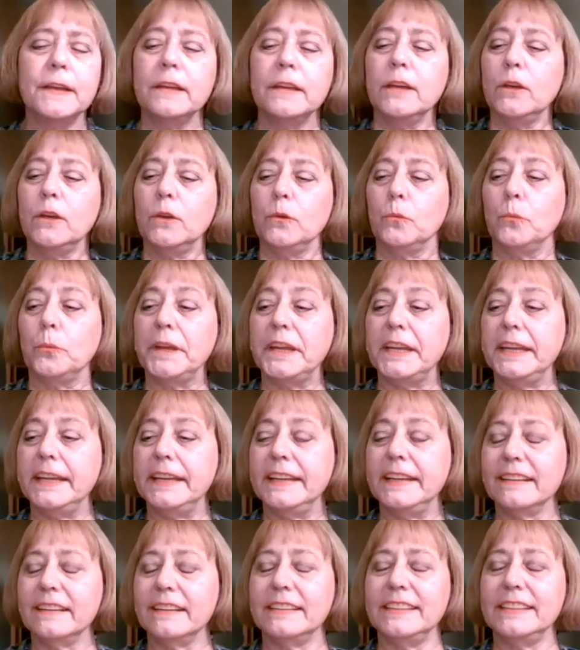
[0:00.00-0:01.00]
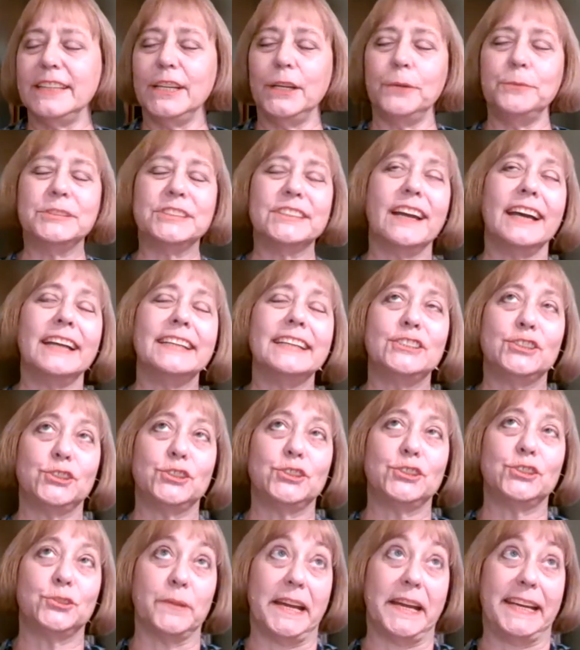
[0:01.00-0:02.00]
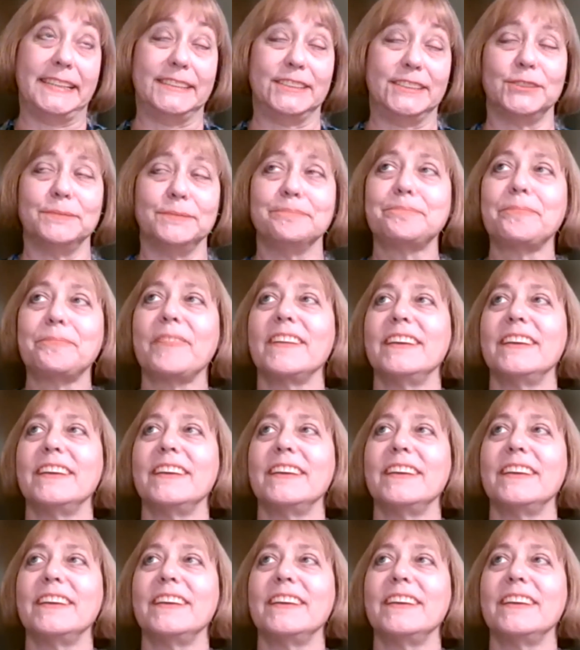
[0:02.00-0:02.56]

it was kind of strange.